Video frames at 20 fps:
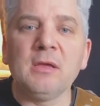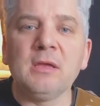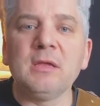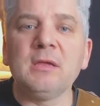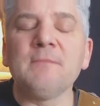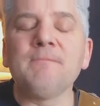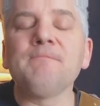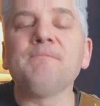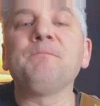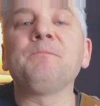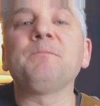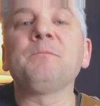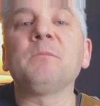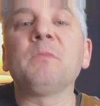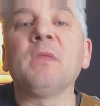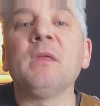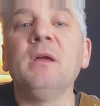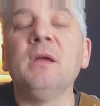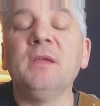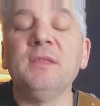
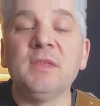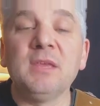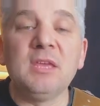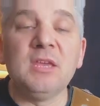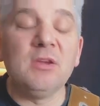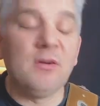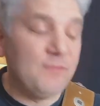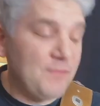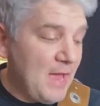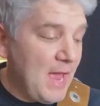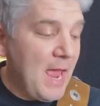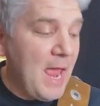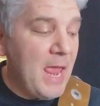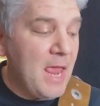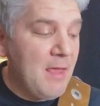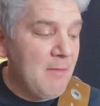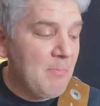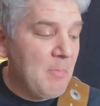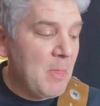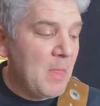in the key of
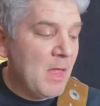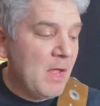A,